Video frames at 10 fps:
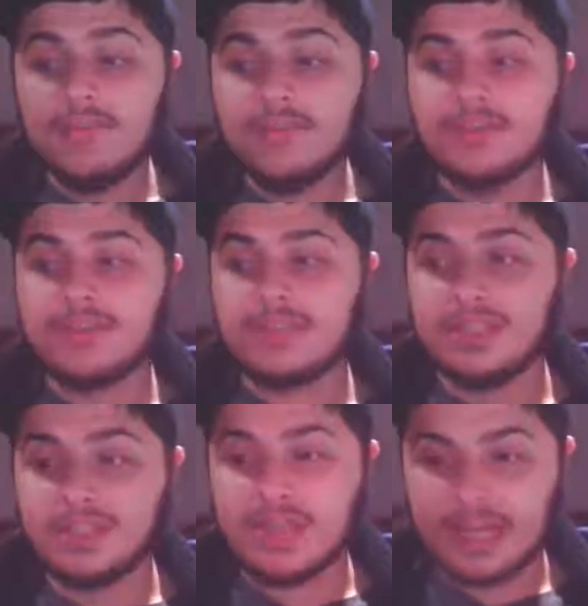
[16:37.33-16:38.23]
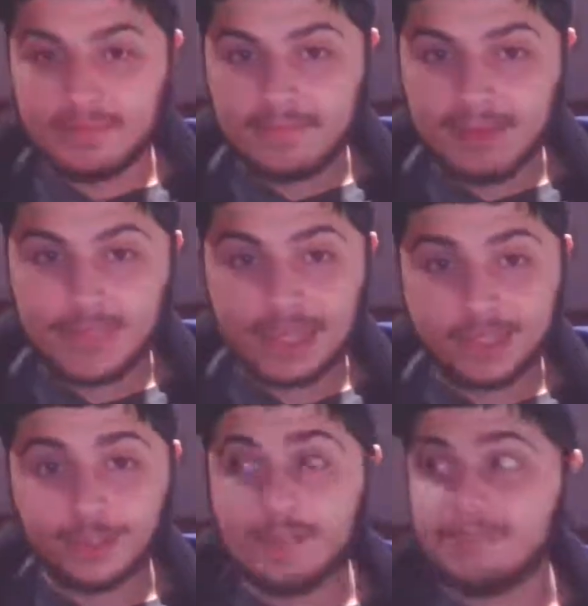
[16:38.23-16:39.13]
Even though the CGI can be a bit
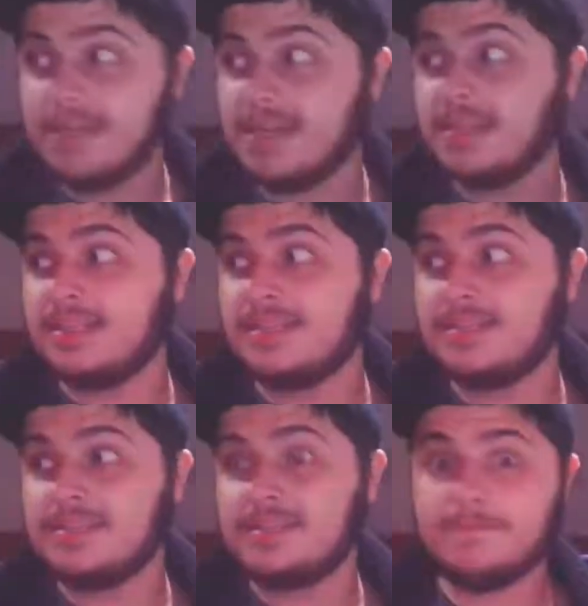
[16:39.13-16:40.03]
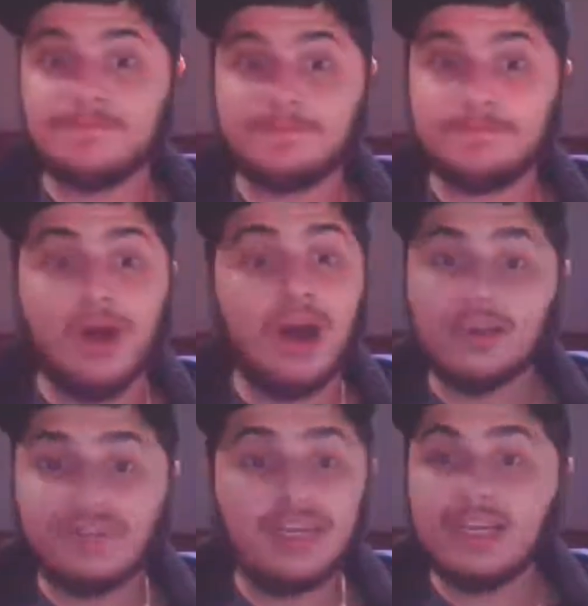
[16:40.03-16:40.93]
creepy, and it's
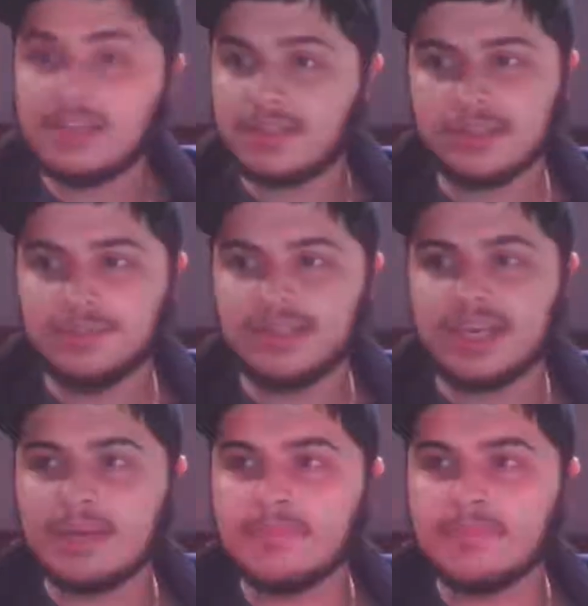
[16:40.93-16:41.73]
part of any other creepy thing.